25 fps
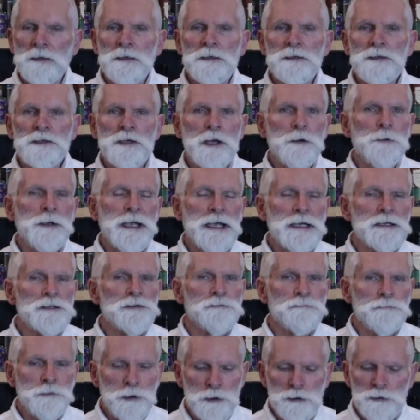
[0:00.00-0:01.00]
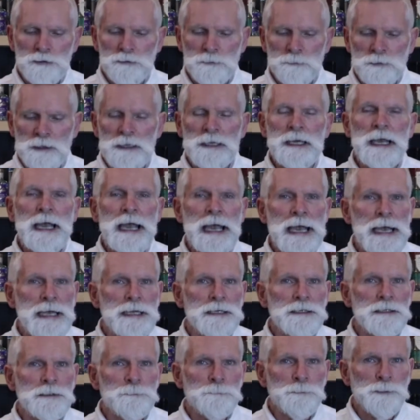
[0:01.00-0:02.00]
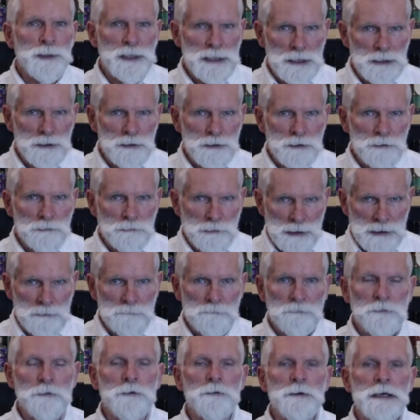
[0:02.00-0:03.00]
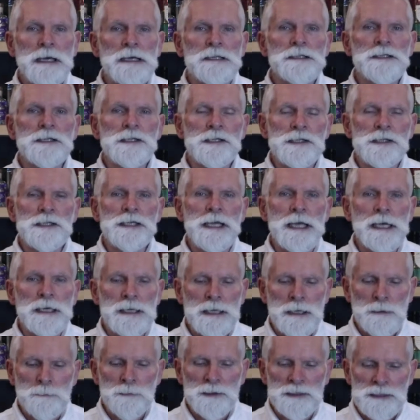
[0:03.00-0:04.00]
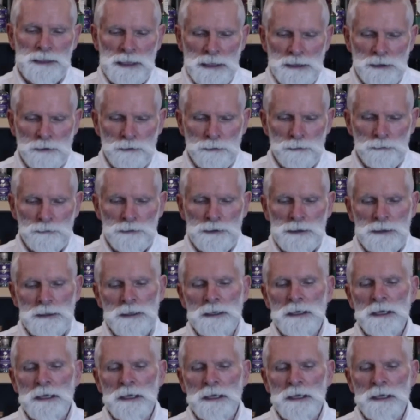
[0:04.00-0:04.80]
So it has rosemary and pink grapefruit as the standout botanicals.